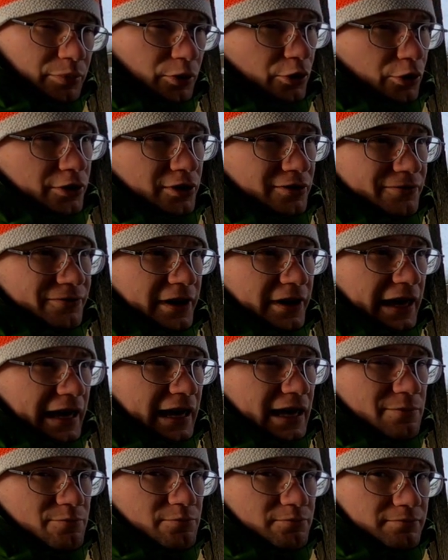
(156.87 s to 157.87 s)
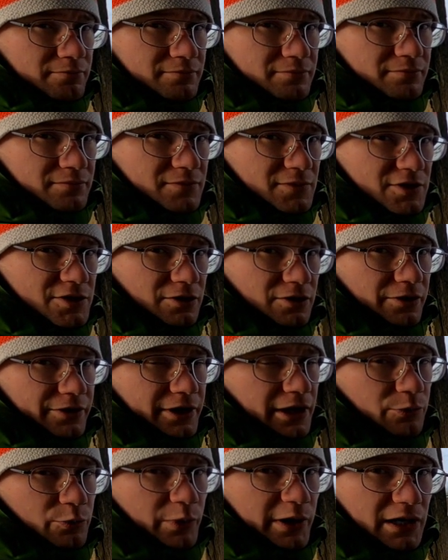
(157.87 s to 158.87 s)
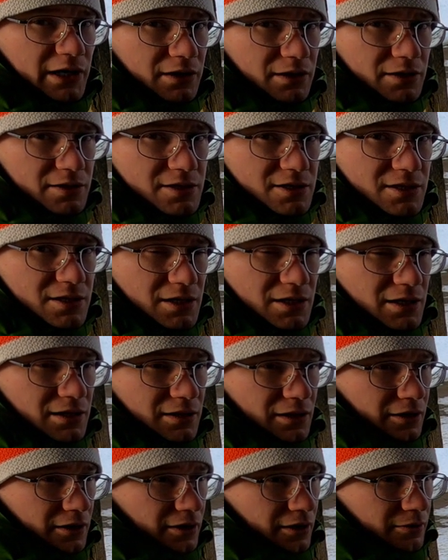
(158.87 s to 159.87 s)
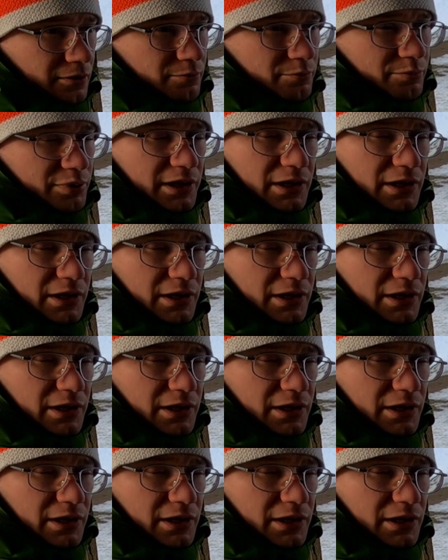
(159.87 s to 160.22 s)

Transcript: point of aim so then we can see the